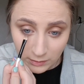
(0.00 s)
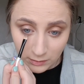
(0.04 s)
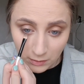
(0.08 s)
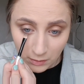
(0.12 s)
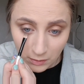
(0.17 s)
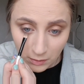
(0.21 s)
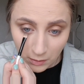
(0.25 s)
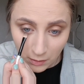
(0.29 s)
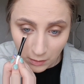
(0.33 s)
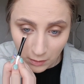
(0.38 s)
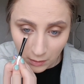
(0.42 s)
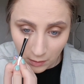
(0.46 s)

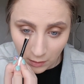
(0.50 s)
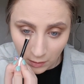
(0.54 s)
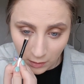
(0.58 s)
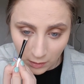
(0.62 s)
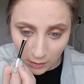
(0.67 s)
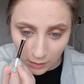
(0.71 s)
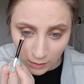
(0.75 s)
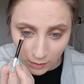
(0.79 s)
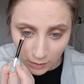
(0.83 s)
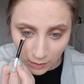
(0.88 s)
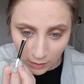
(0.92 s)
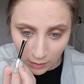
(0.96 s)

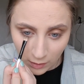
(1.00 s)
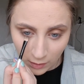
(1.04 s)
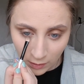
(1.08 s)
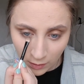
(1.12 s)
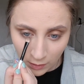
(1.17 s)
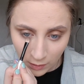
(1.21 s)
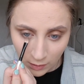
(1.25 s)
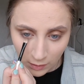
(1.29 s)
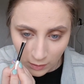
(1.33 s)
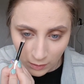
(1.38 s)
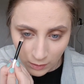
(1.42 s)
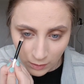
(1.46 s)

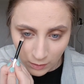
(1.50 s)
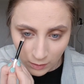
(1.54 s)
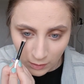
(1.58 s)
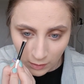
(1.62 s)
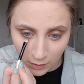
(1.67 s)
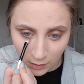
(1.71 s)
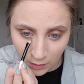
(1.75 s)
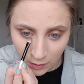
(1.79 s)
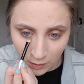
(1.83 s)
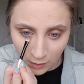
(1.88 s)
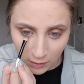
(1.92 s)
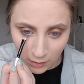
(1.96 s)

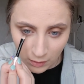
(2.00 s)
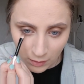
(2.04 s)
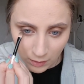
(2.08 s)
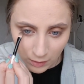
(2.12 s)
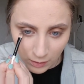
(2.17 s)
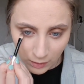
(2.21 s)
No one is speaking in this clip.